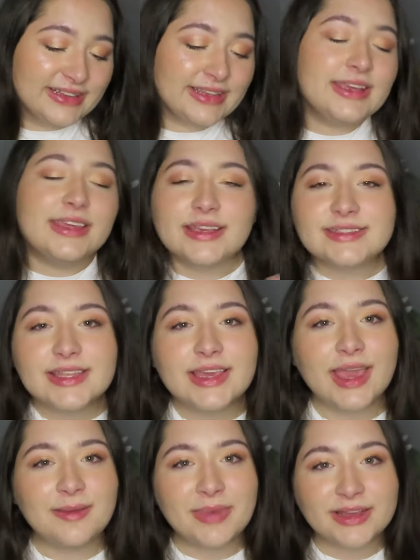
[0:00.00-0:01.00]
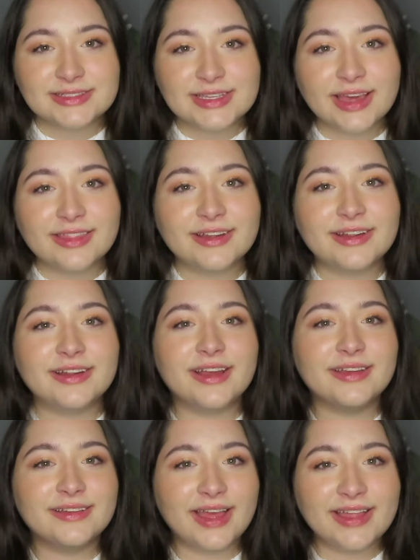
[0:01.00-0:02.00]
Like, yes, they came back together,
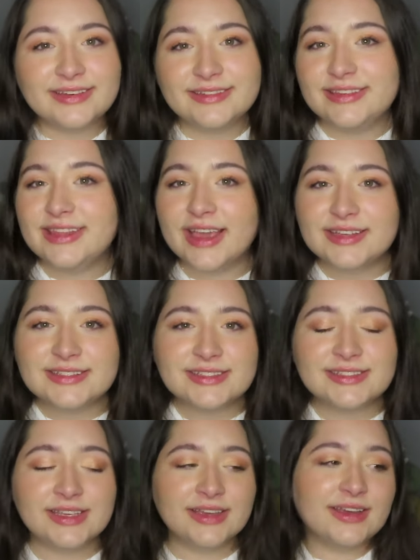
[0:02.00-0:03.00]
and yes,